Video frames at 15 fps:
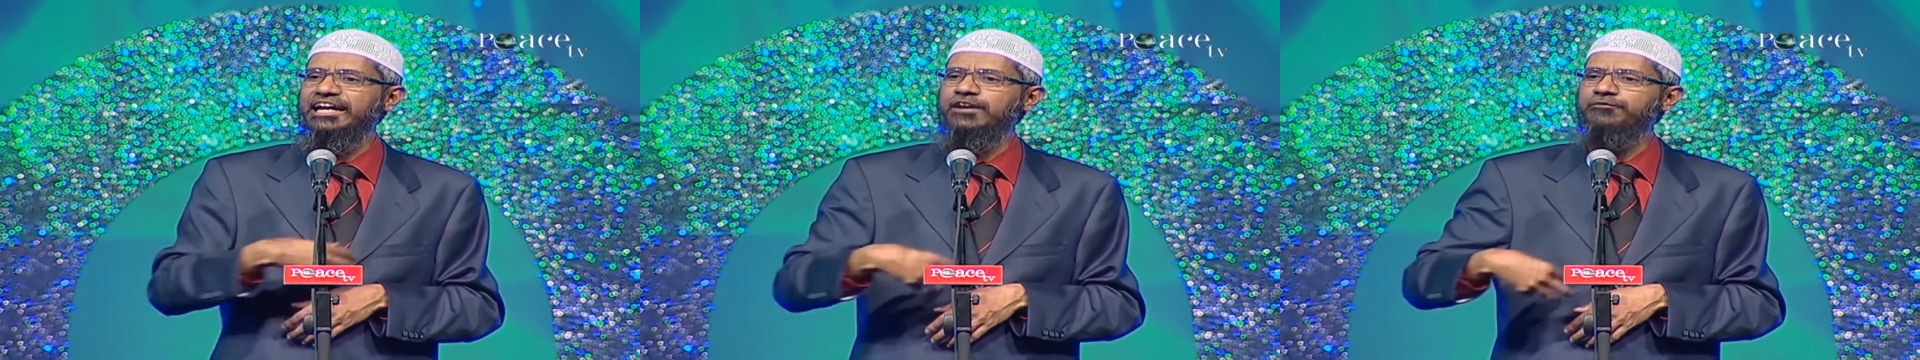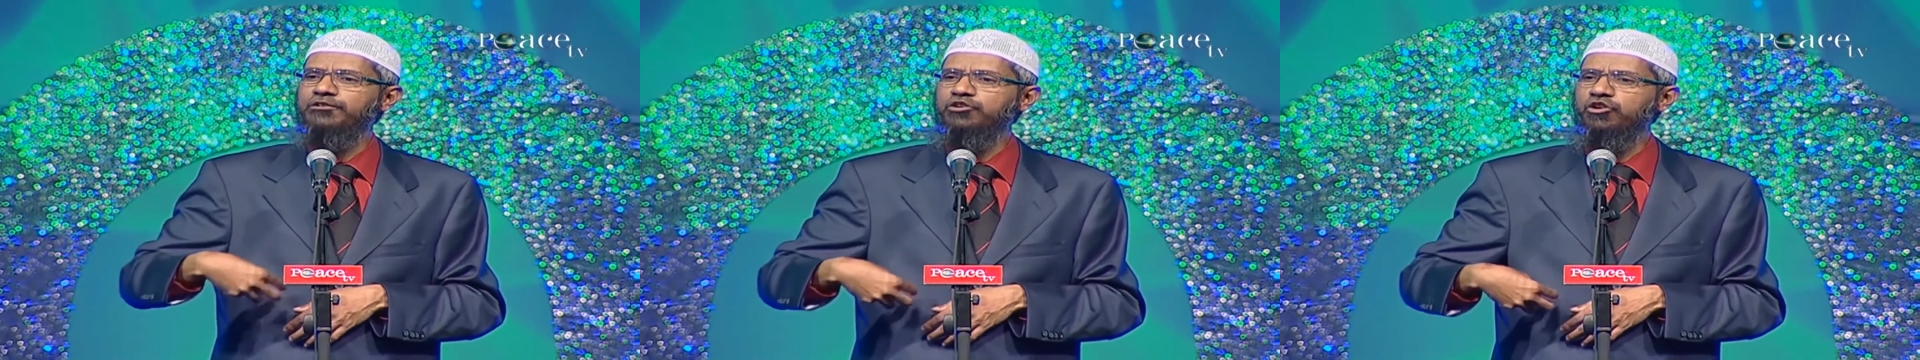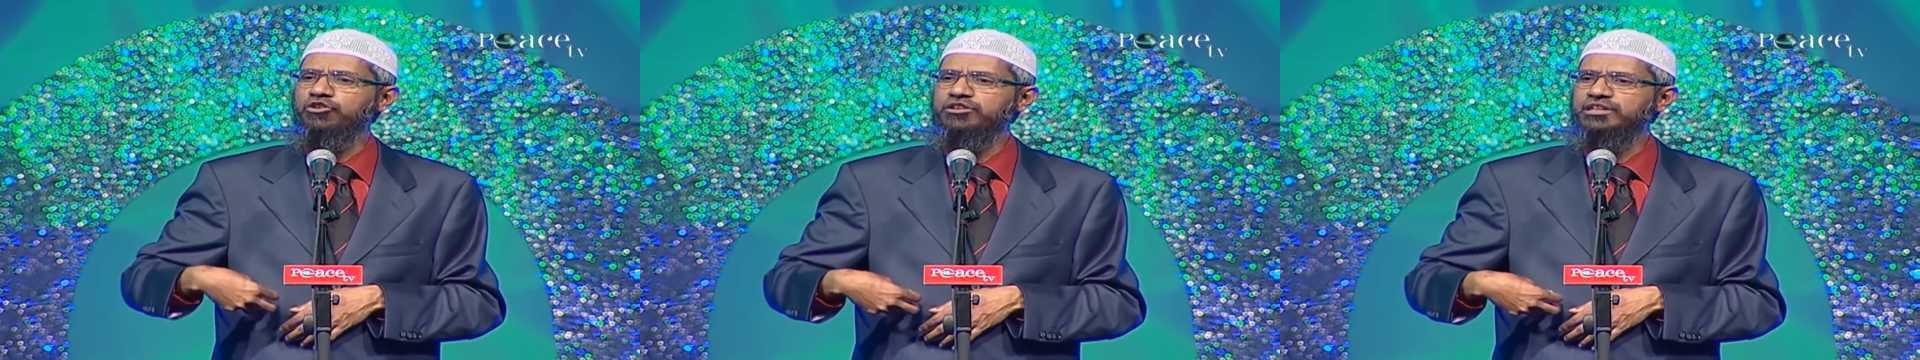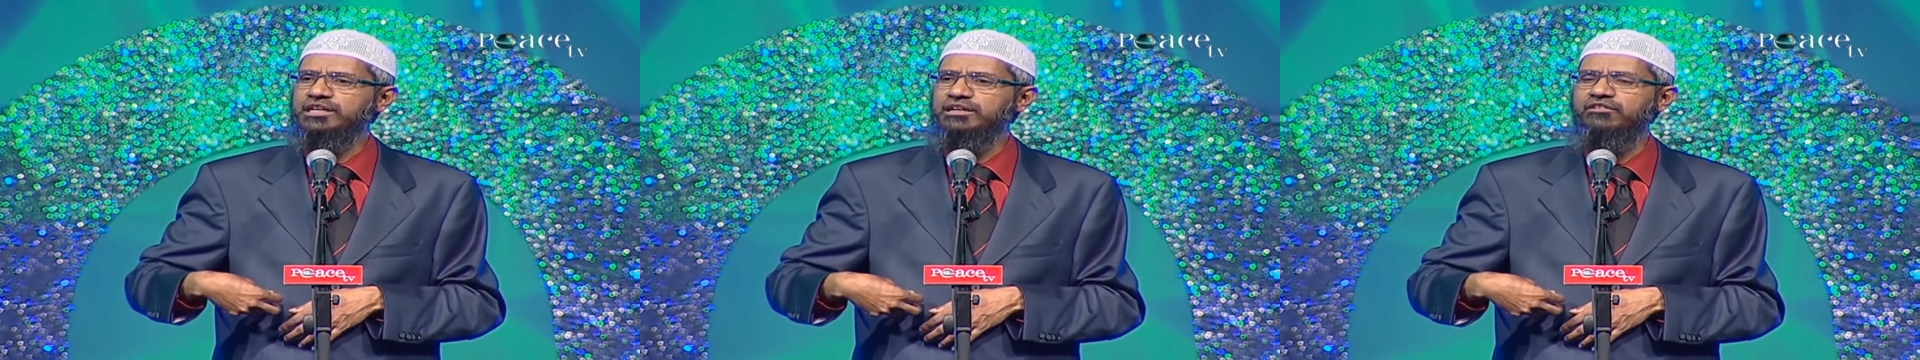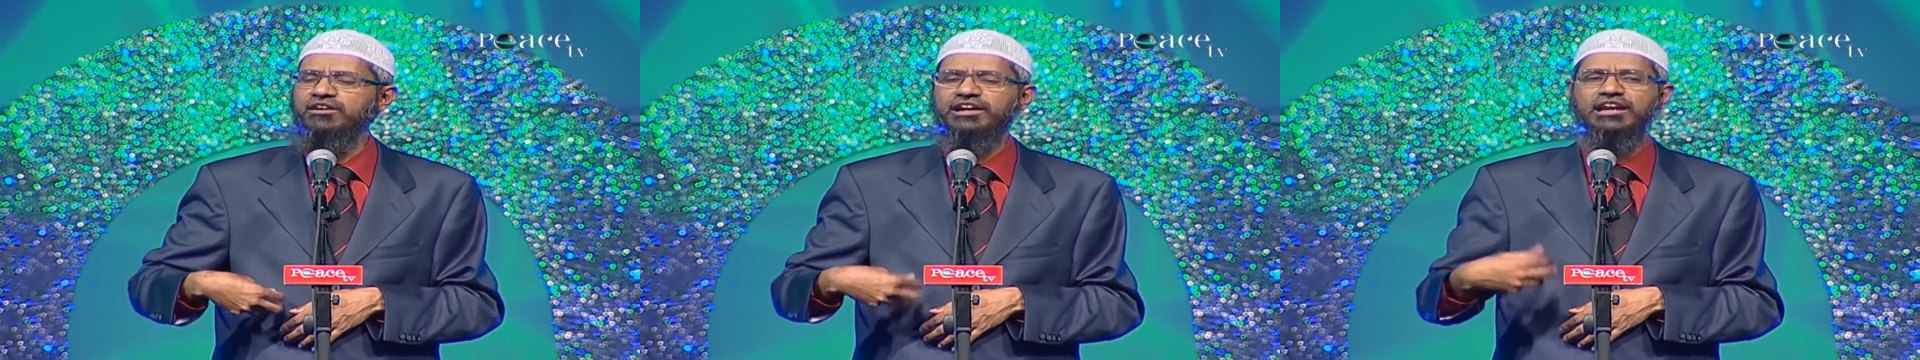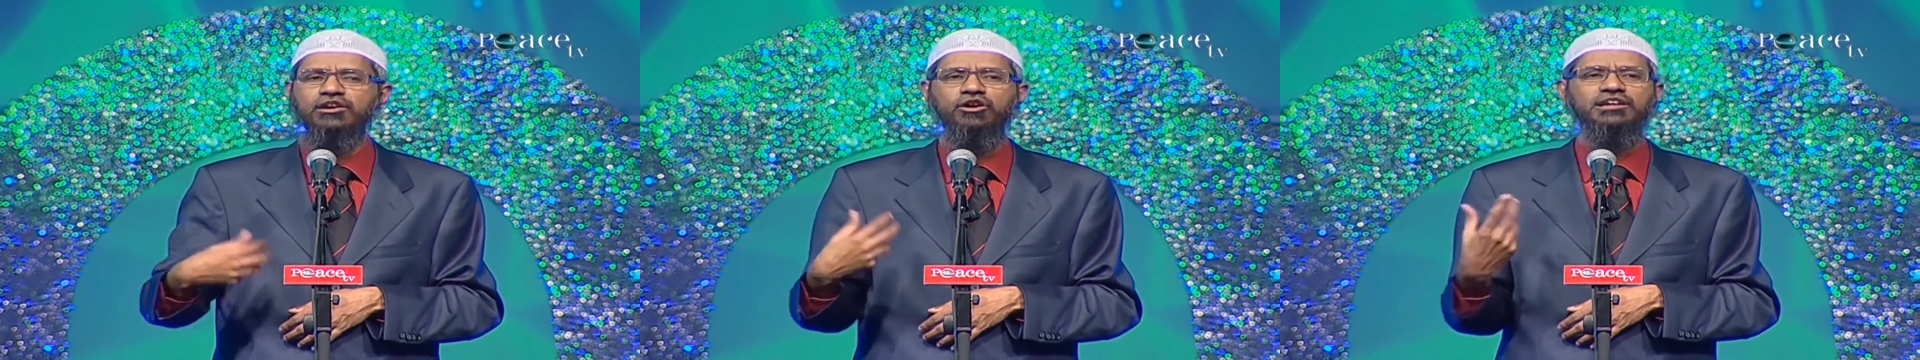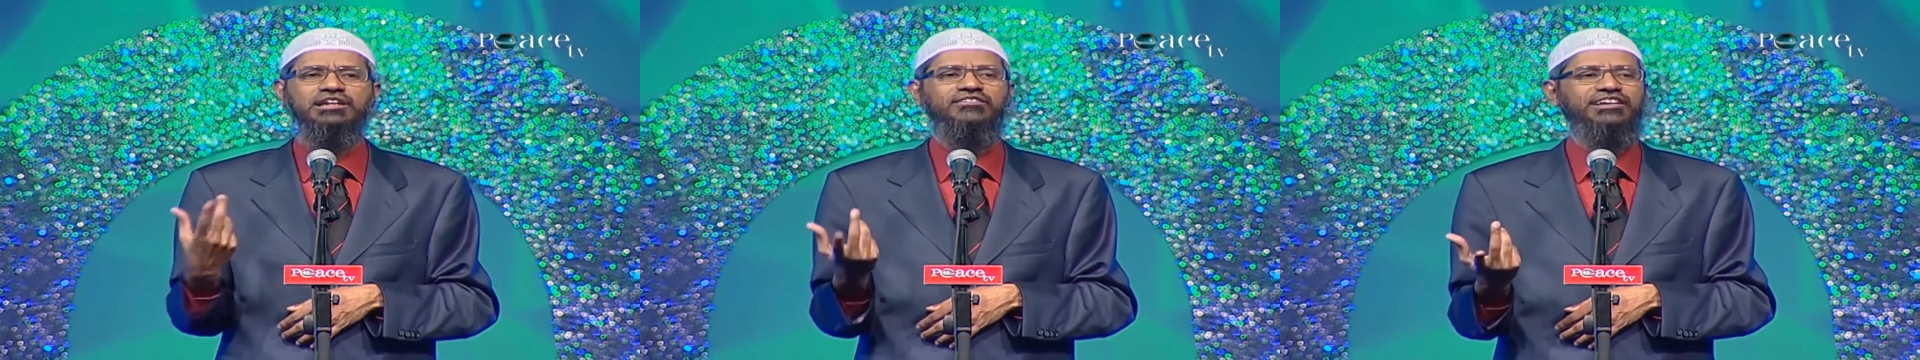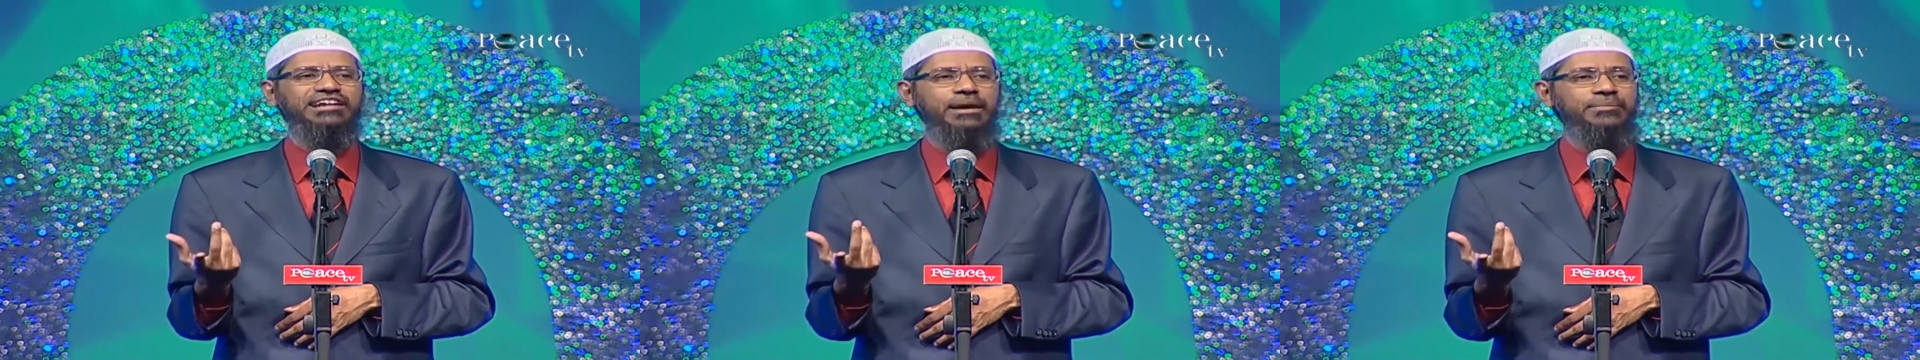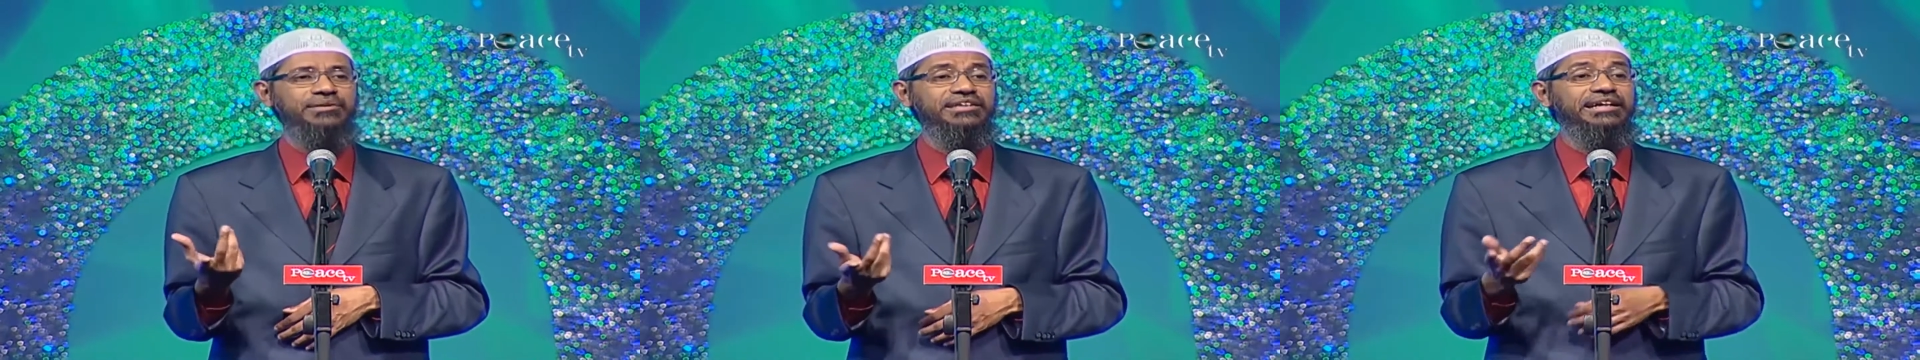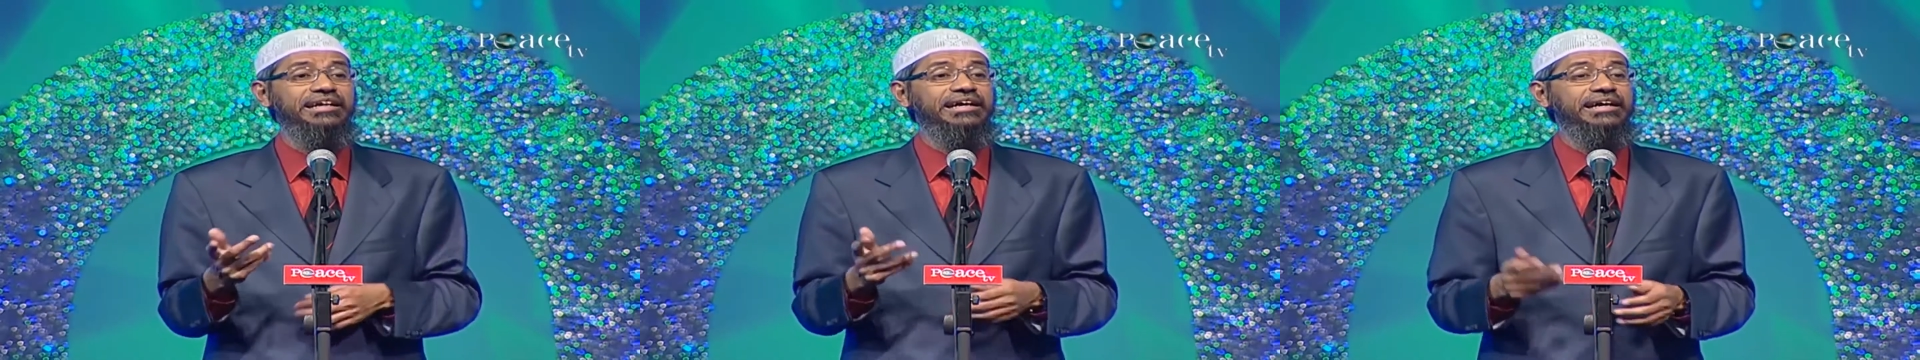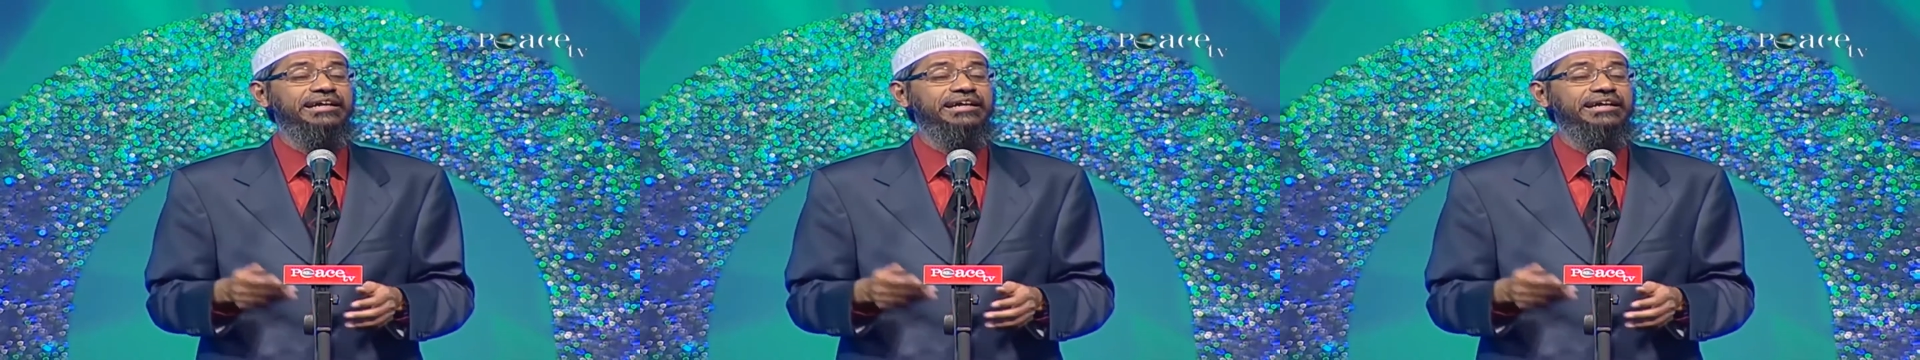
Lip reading: If it goes to the liver, it can cause liver damage.